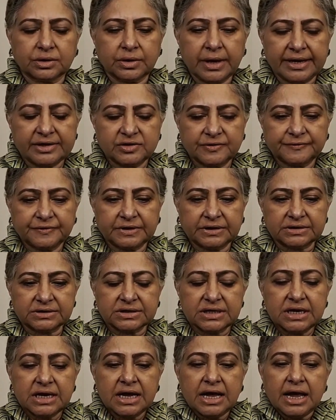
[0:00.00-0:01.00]
kinds of
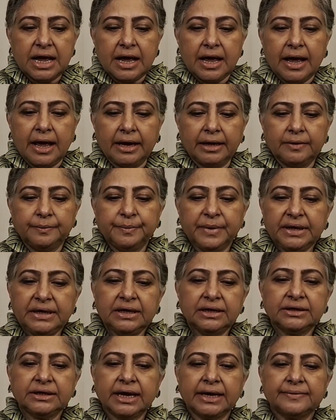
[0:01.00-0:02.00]
things. And
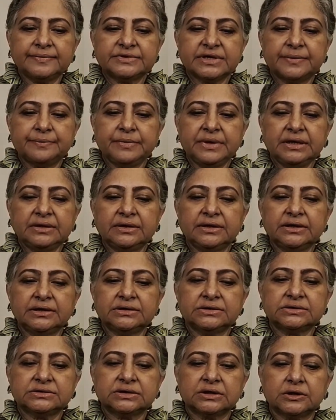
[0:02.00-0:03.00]
many a times I meet
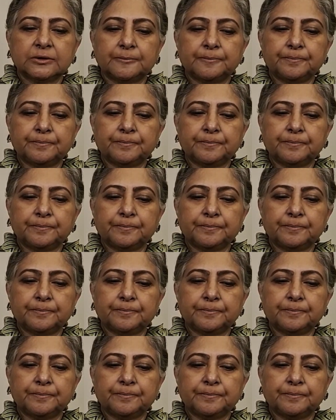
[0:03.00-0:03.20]
these